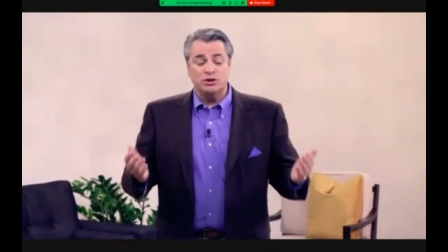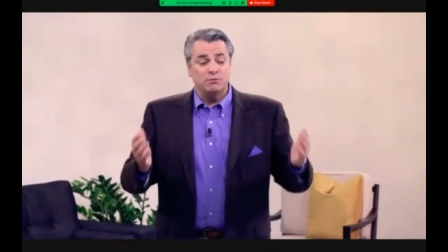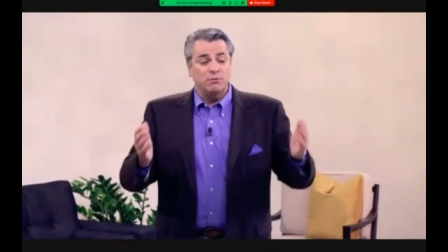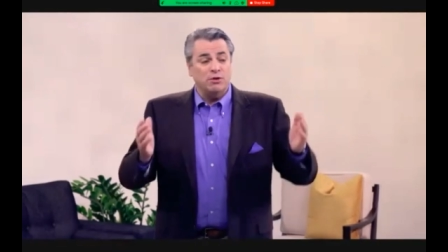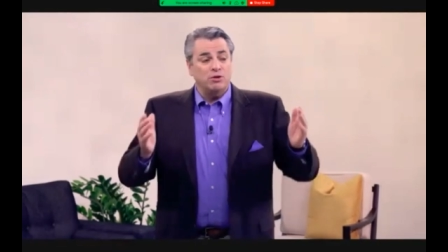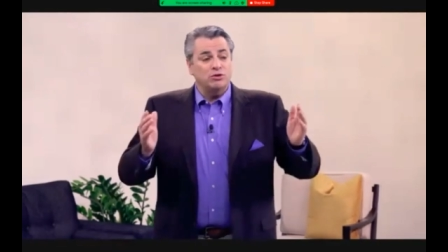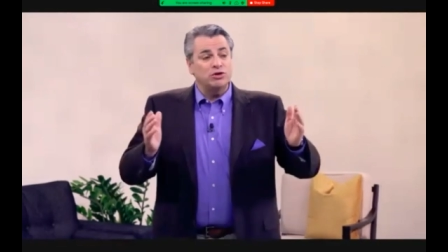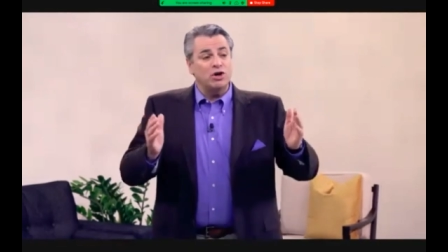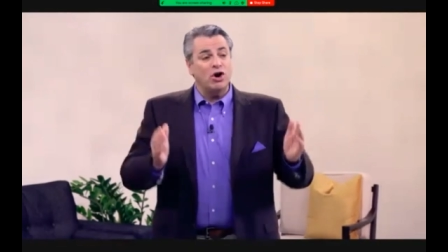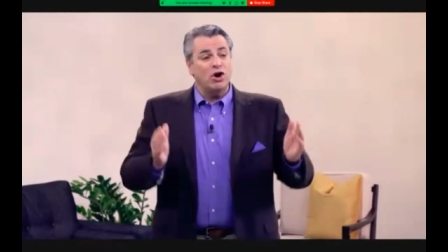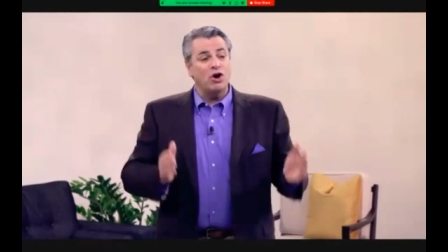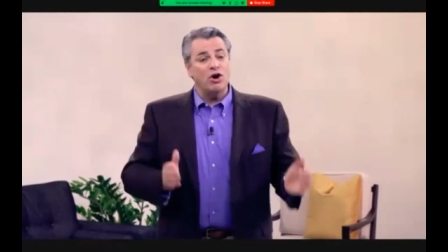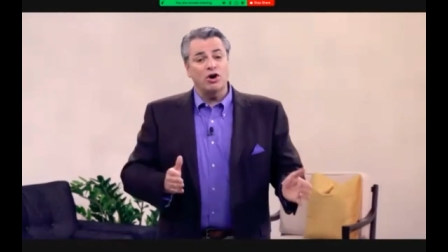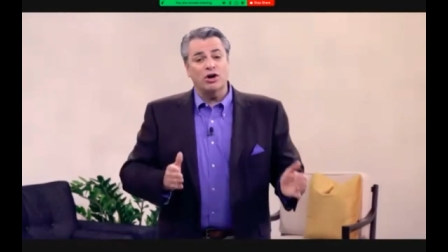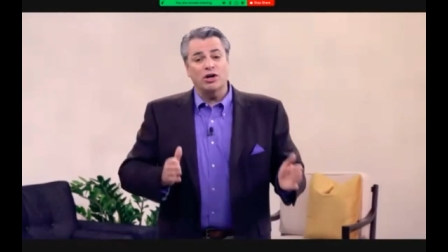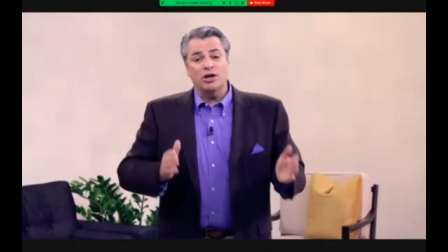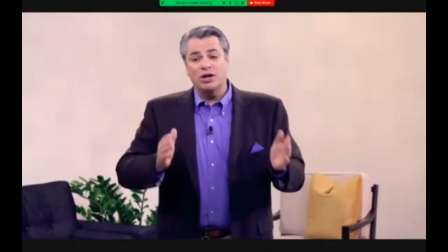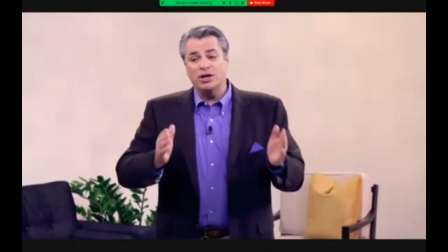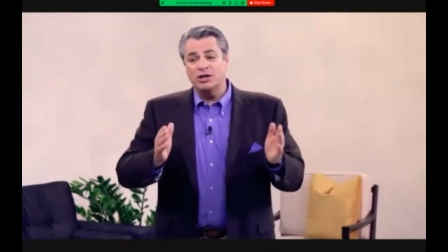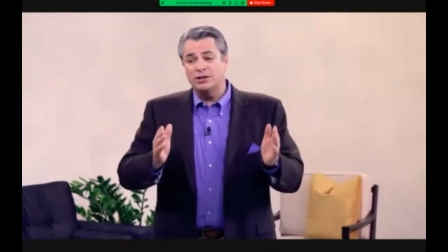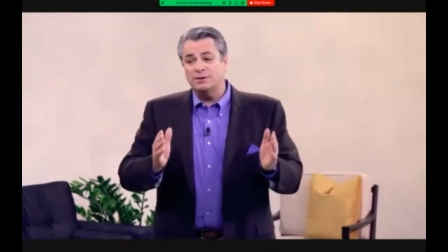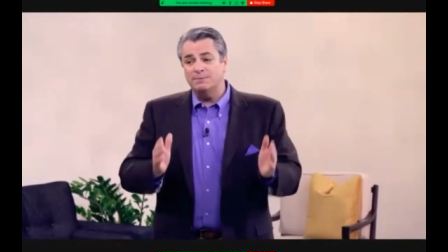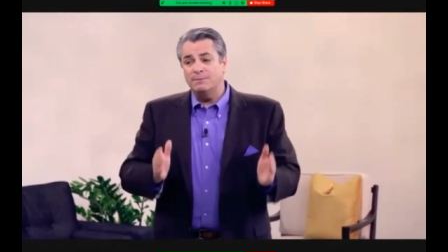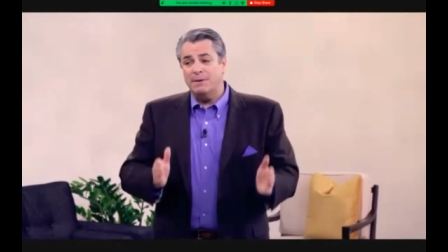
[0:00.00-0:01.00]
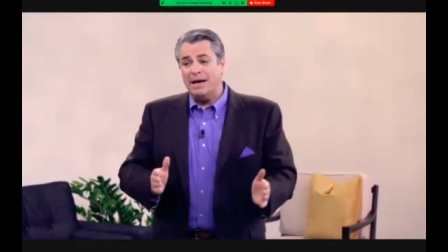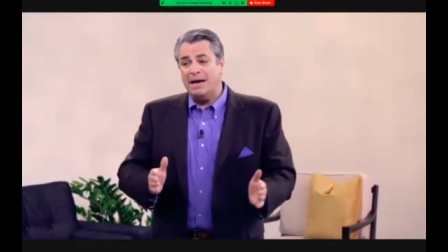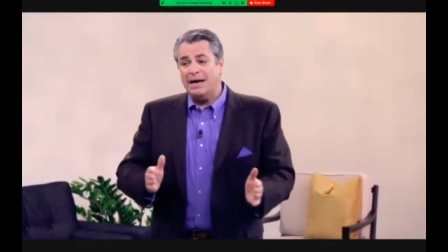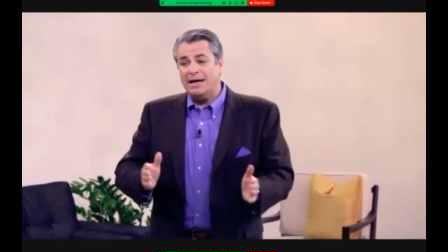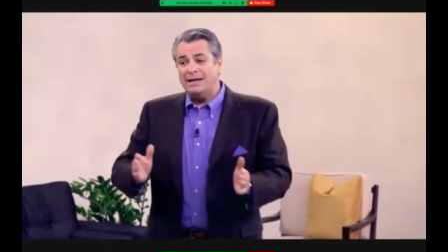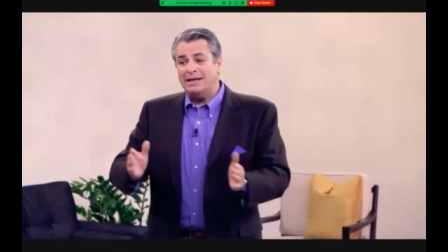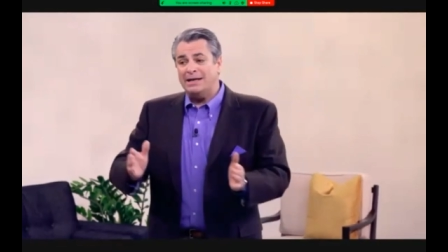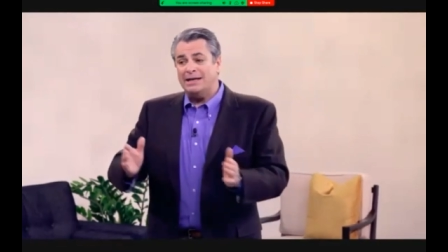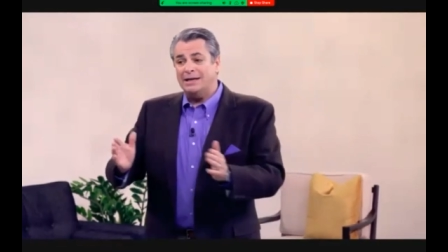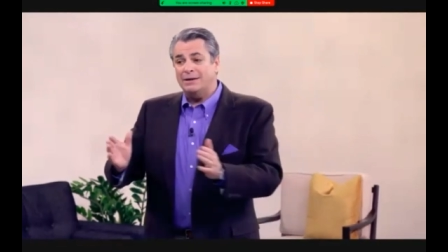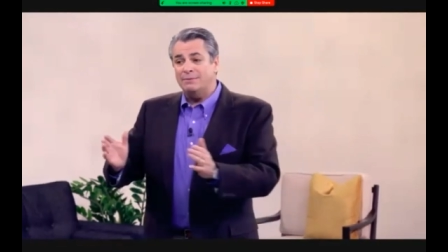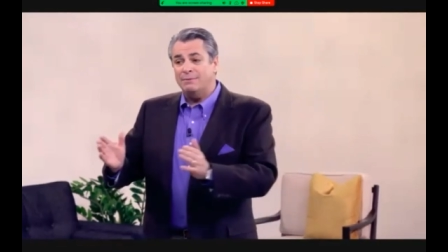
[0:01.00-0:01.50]
as the most organized
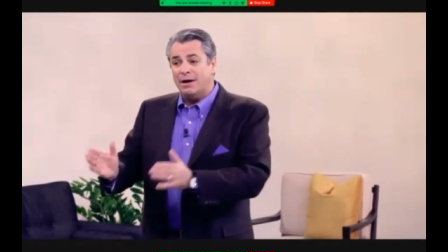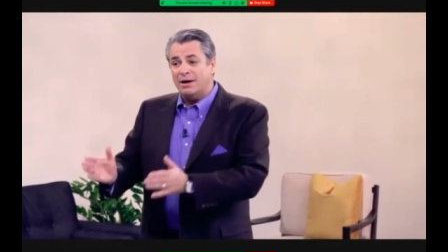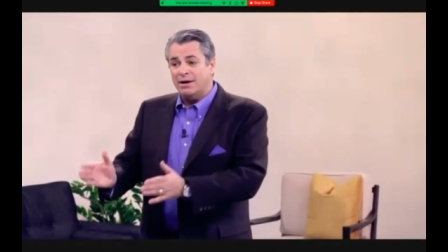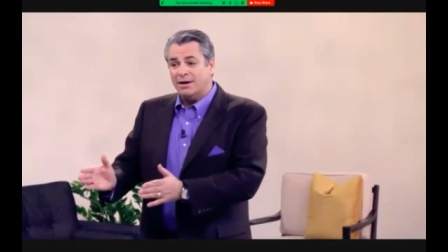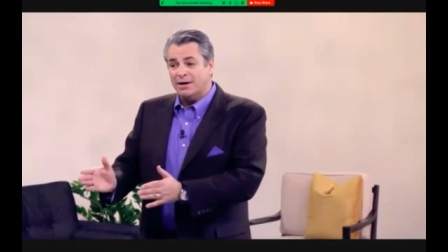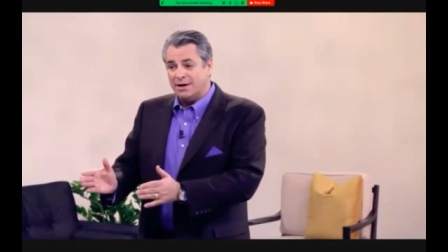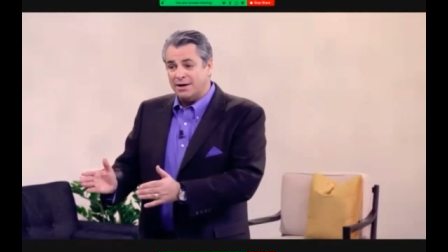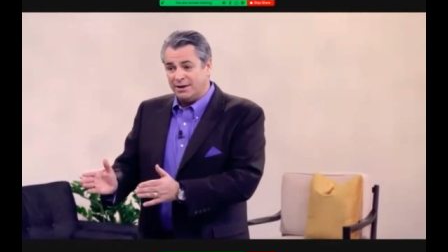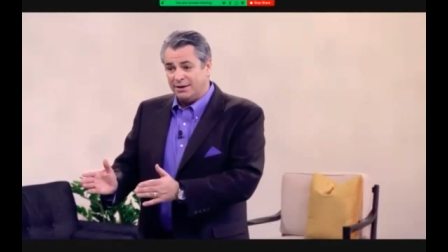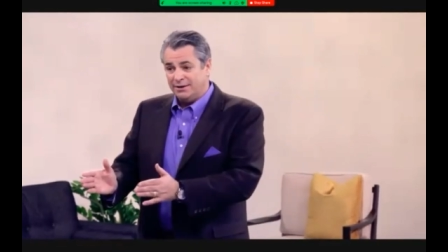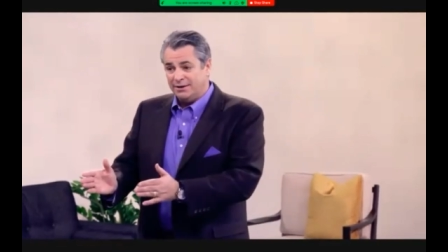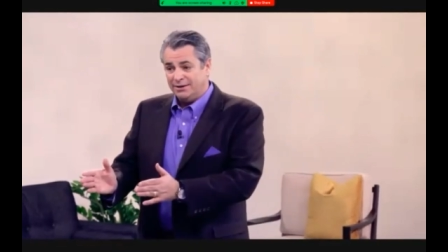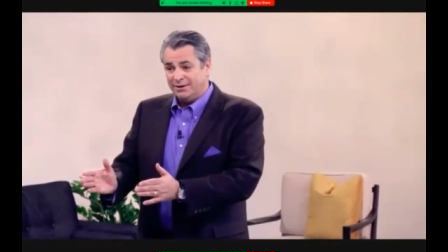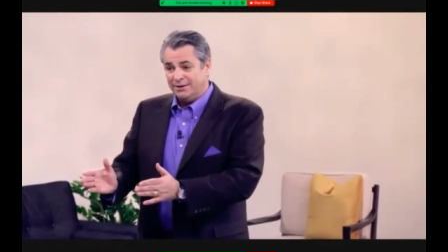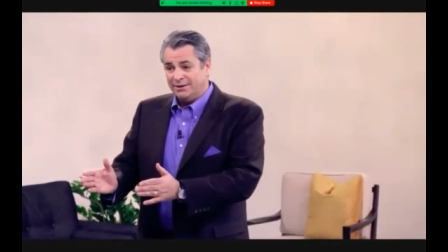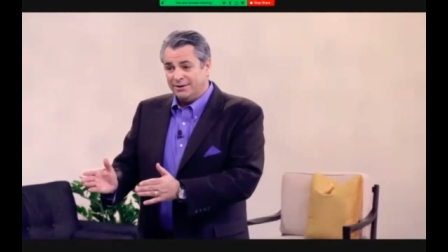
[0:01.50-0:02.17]
man in America.